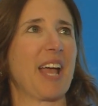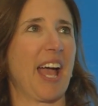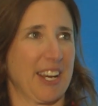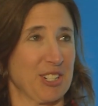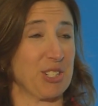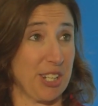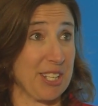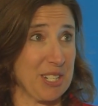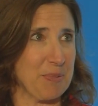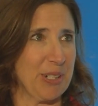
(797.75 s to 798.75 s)
actually
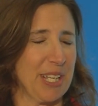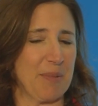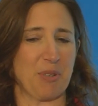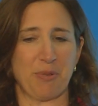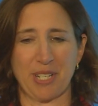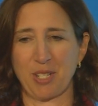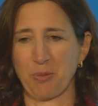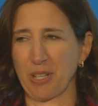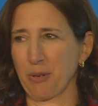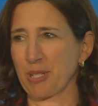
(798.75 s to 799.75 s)
talking to Bill Campbell once
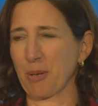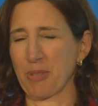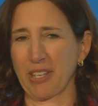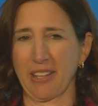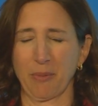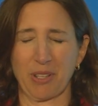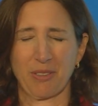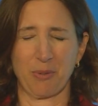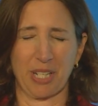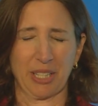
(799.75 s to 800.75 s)
when there was something with
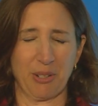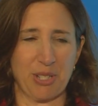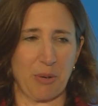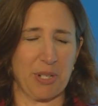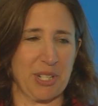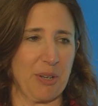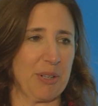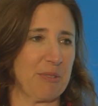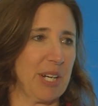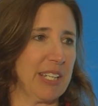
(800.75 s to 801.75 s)
Quicken Loans that wasn't
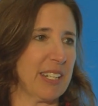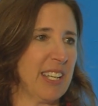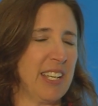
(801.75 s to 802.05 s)
going right.